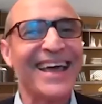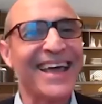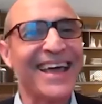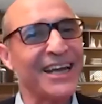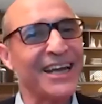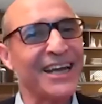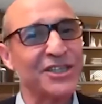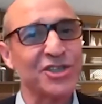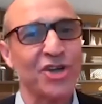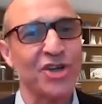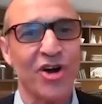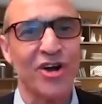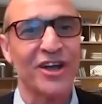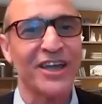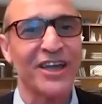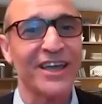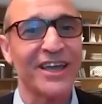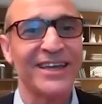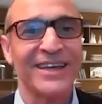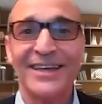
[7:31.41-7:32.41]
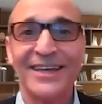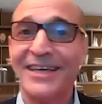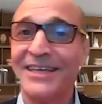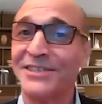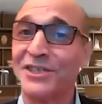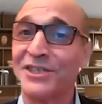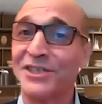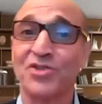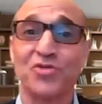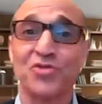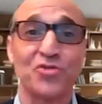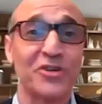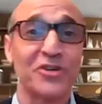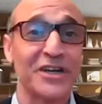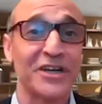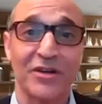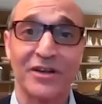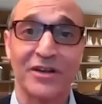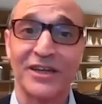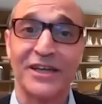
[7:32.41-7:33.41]
that kind of target is
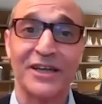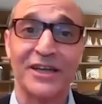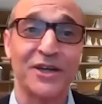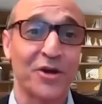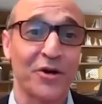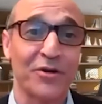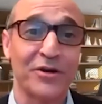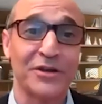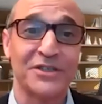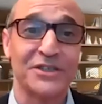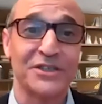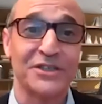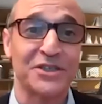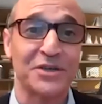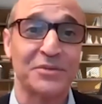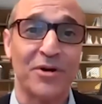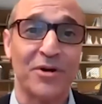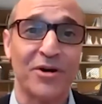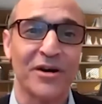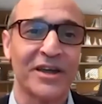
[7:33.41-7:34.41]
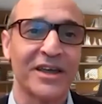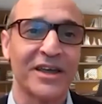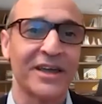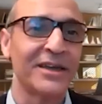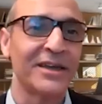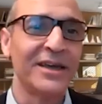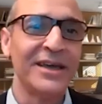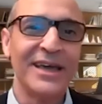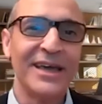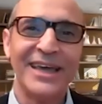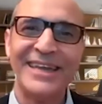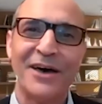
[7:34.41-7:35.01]
extraordinarily encouraging to the market.